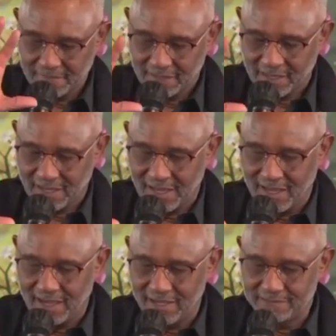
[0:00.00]
uh,
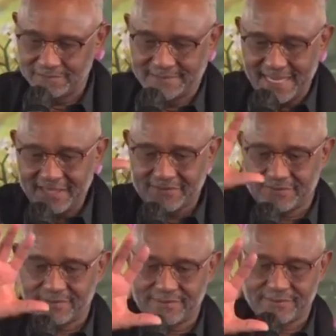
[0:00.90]
death,
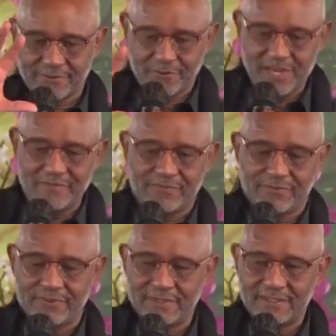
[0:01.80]
grief,
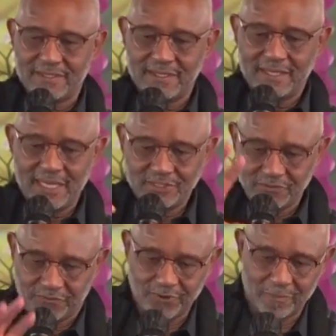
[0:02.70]
into four
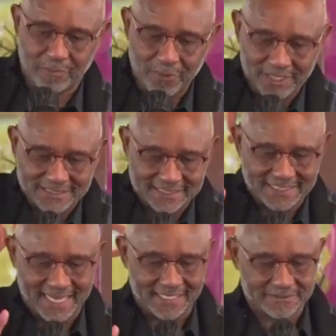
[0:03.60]
points today.
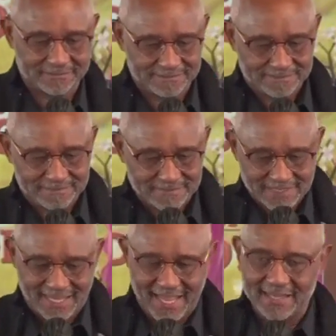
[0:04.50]

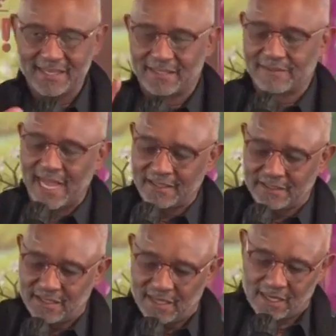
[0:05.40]
And uh, not
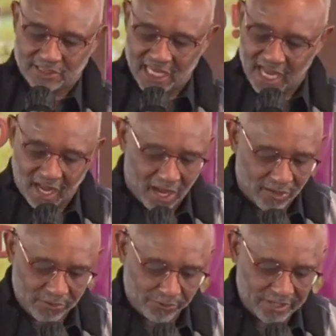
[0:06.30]
all
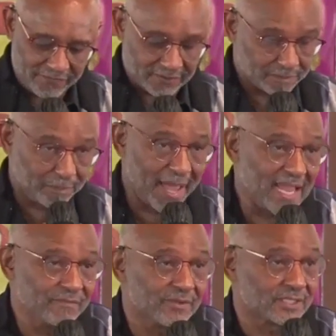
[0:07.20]
grief is painful,
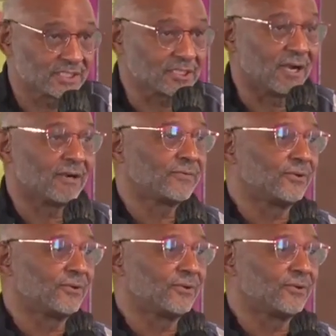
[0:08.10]
it's sorrowful,